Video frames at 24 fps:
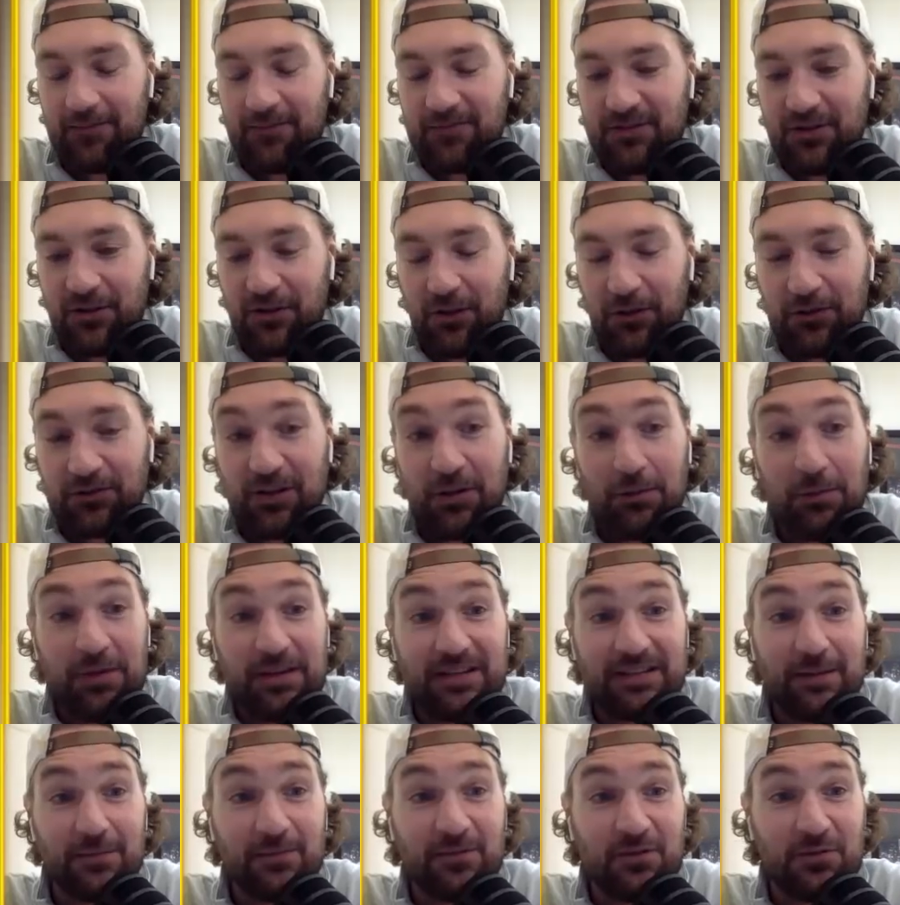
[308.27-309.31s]
So those can be
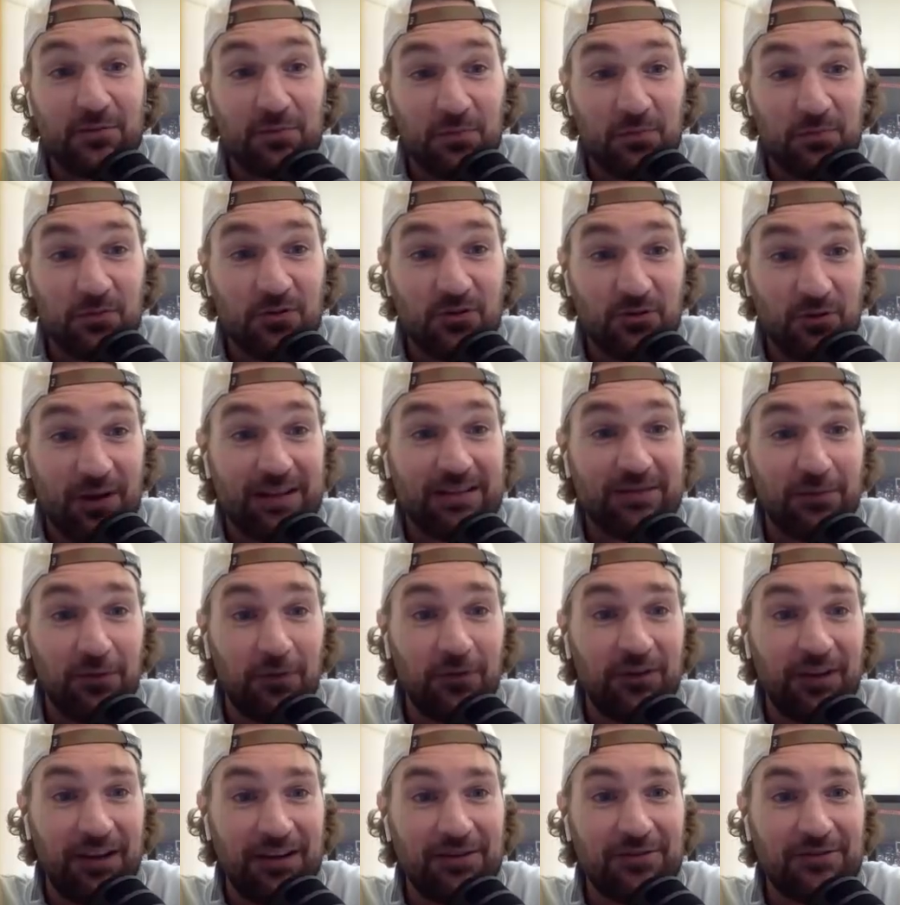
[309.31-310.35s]
some
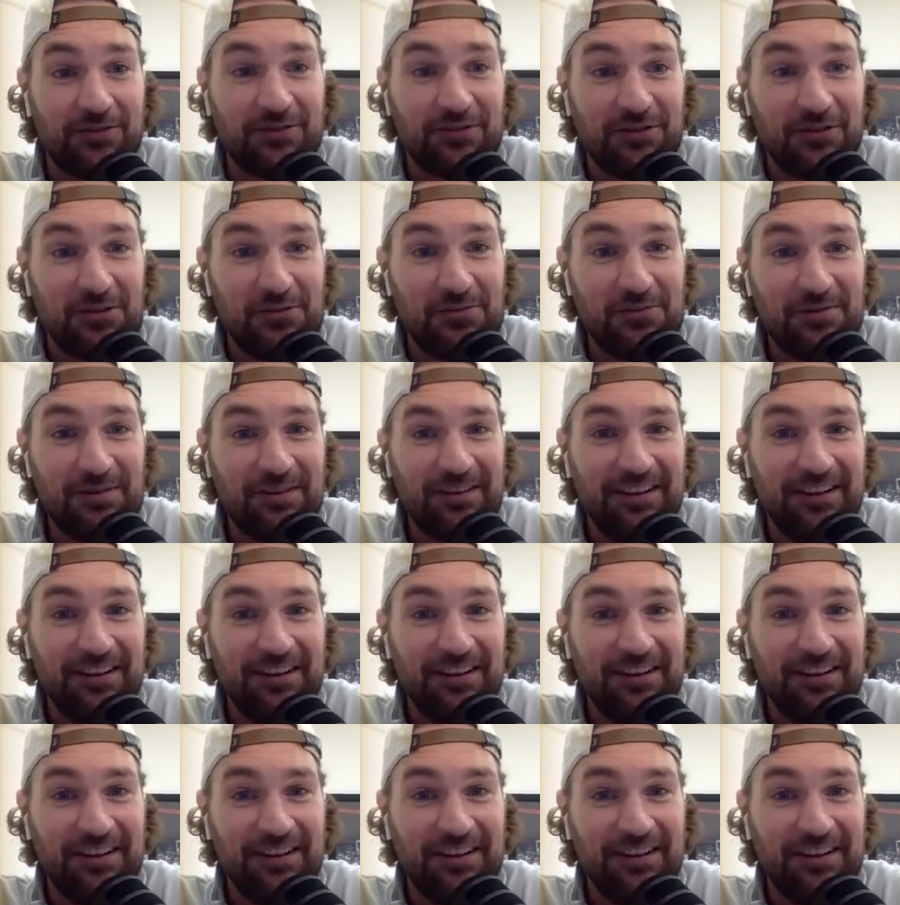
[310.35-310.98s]
stressful dinners too,